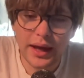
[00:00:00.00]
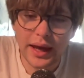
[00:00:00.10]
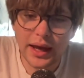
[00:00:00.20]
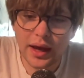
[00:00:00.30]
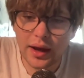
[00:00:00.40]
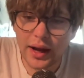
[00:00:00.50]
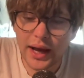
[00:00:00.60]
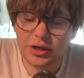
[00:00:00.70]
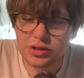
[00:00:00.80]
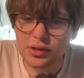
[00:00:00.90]
and
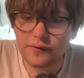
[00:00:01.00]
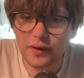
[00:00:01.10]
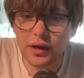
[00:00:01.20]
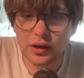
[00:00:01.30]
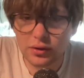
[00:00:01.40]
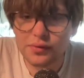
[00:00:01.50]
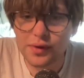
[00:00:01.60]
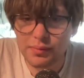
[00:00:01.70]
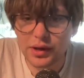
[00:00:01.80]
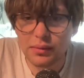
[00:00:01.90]
actually fucking do
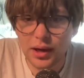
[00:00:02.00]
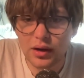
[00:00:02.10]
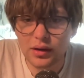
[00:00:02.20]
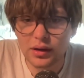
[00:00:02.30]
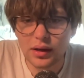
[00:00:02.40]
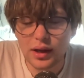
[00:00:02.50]
something about it.